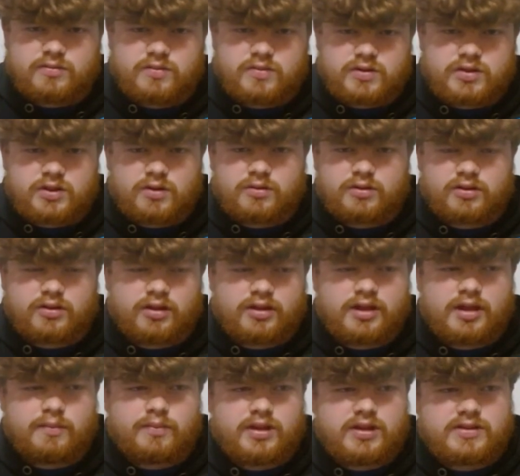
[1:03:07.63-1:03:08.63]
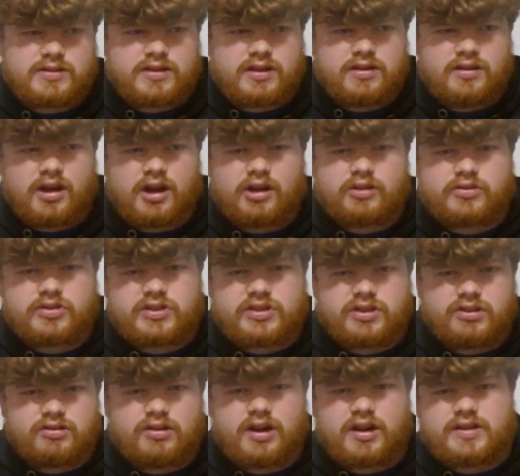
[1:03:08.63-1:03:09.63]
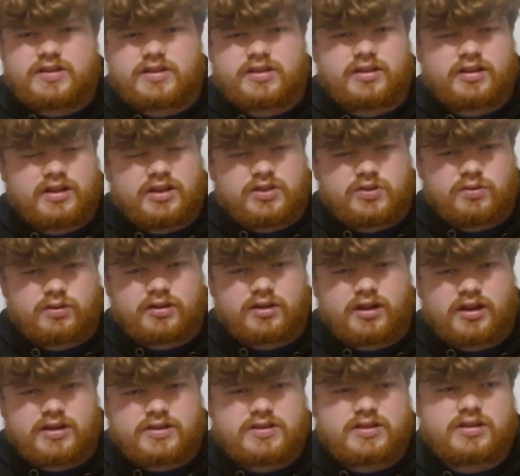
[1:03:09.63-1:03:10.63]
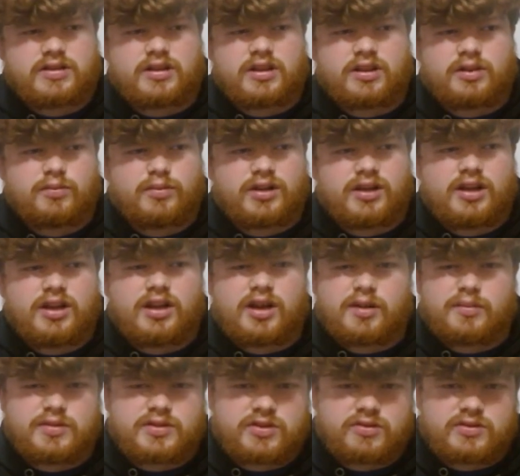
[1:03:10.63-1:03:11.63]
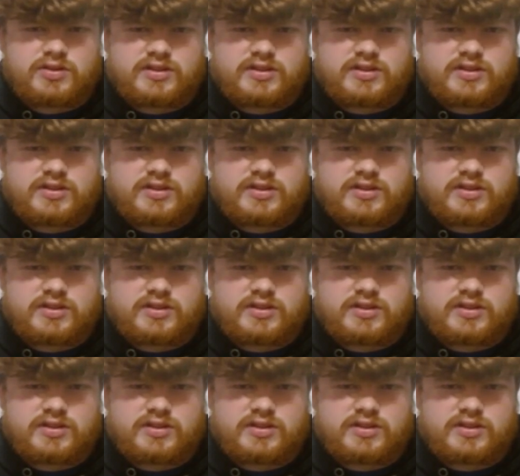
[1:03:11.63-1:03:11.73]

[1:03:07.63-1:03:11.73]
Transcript: So with all that being said, I'll see you guys in the next one, guys. Nathan Burnett, episode